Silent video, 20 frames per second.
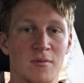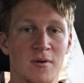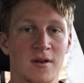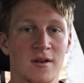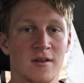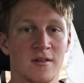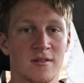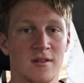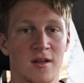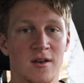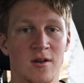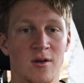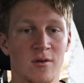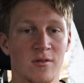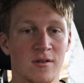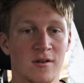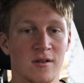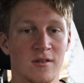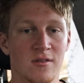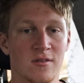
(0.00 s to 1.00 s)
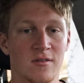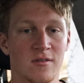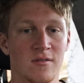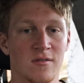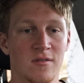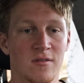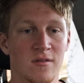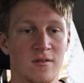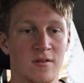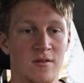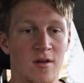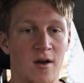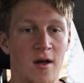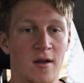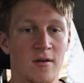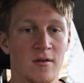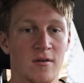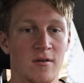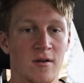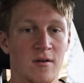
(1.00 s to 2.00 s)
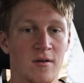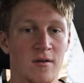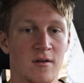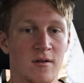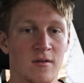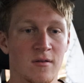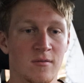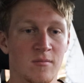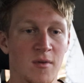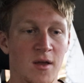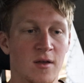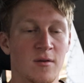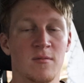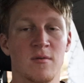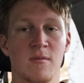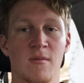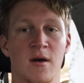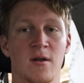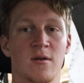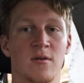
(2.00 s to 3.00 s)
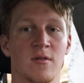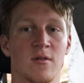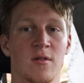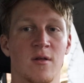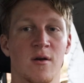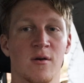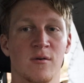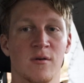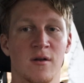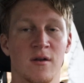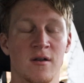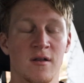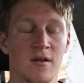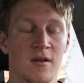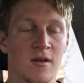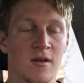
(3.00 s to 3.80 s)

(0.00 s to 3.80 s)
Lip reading: because I know that it's not making me better in the long run.